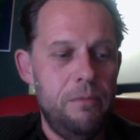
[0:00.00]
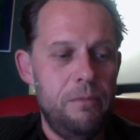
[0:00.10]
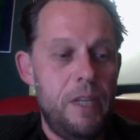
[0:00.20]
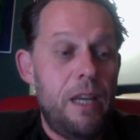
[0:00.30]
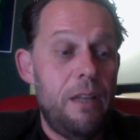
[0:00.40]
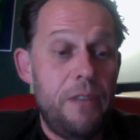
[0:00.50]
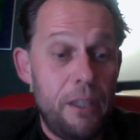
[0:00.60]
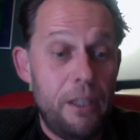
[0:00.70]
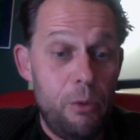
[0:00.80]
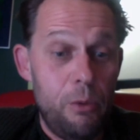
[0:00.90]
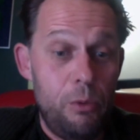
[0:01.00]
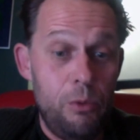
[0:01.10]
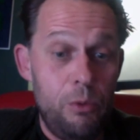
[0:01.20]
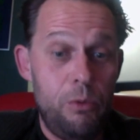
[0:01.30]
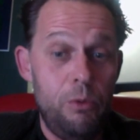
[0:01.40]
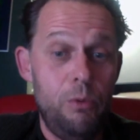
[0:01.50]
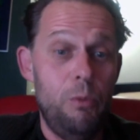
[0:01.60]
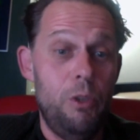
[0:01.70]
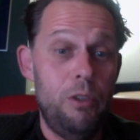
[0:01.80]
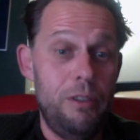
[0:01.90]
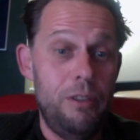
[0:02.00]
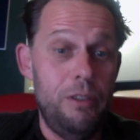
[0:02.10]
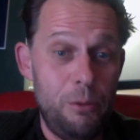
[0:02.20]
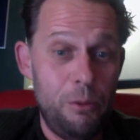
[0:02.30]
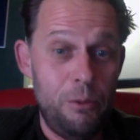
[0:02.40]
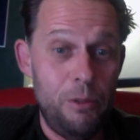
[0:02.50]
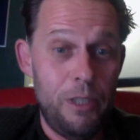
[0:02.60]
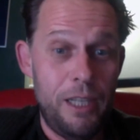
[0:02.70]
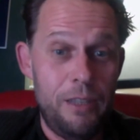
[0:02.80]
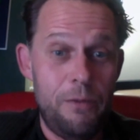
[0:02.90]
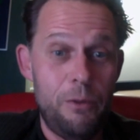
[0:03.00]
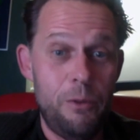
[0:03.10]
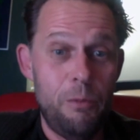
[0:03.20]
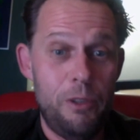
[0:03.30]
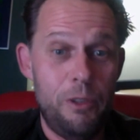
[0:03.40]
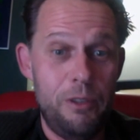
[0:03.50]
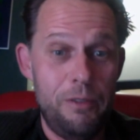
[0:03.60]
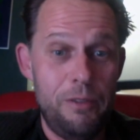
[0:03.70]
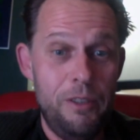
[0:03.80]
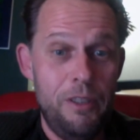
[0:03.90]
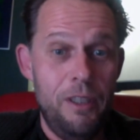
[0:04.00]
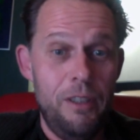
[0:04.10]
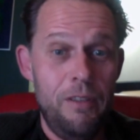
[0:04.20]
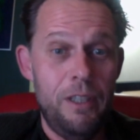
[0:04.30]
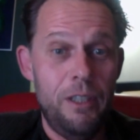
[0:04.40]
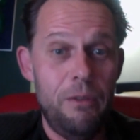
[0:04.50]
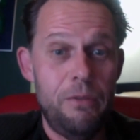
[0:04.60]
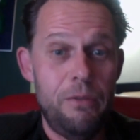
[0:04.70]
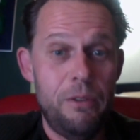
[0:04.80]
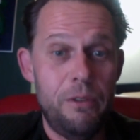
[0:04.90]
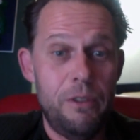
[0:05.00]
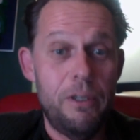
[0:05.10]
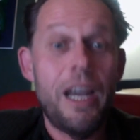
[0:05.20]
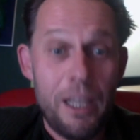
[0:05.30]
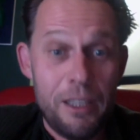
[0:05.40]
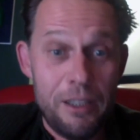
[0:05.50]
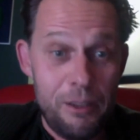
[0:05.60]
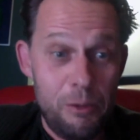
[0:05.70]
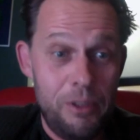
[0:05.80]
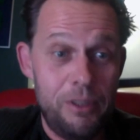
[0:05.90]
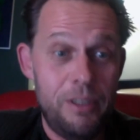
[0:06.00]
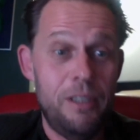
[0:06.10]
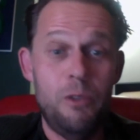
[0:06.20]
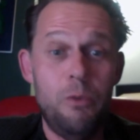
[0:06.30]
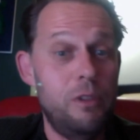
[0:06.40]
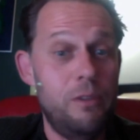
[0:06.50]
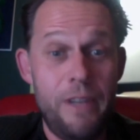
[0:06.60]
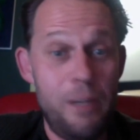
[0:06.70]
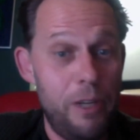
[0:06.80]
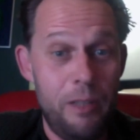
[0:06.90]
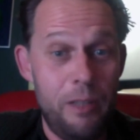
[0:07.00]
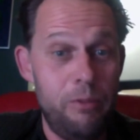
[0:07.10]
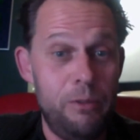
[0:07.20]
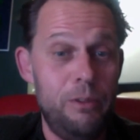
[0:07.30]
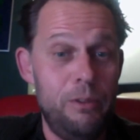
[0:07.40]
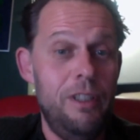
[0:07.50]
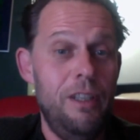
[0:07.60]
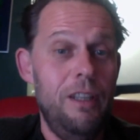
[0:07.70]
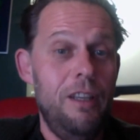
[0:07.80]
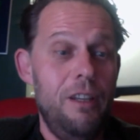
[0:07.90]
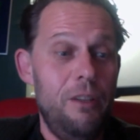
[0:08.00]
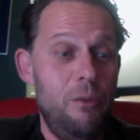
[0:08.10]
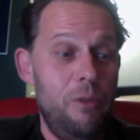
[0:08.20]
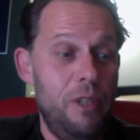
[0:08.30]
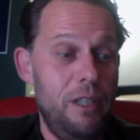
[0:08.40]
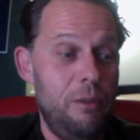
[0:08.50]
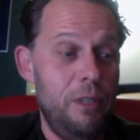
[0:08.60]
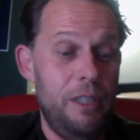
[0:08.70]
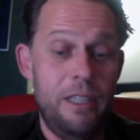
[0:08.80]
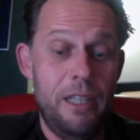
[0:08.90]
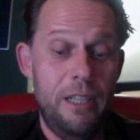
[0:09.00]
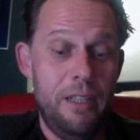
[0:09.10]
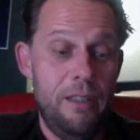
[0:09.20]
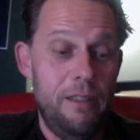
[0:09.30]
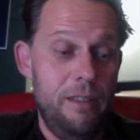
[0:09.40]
yeah, thank you to Motive, to guys from Motive. Thank you for Ryan, who was very helpful, really great guy.